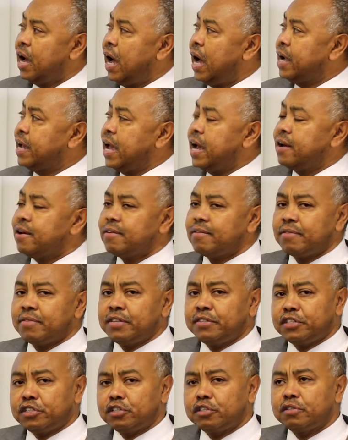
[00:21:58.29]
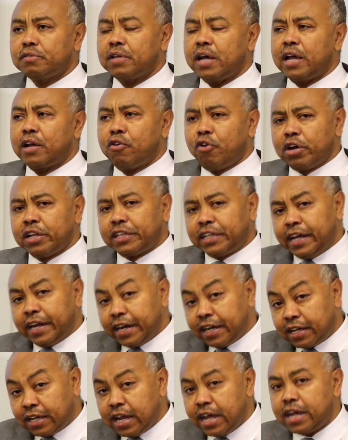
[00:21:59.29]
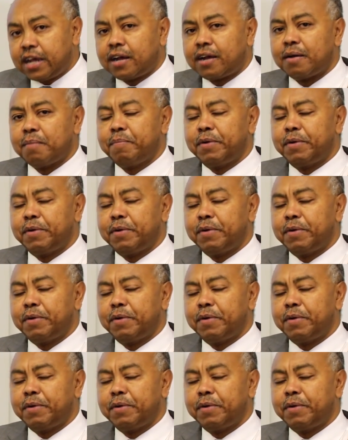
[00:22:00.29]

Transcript: Again, this is, I call it critique,